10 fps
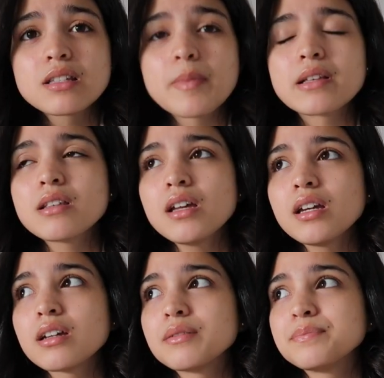it smells
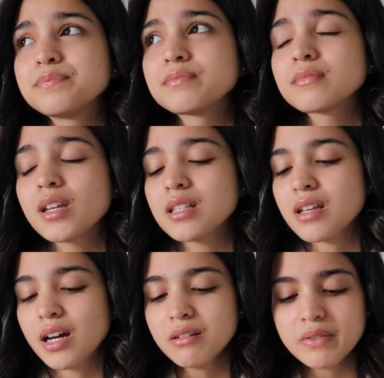like, it's
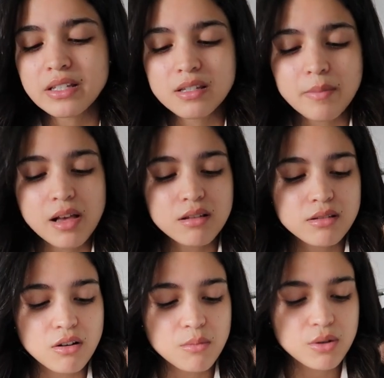kind of, it smells
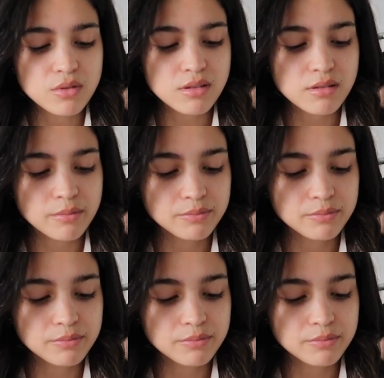almost,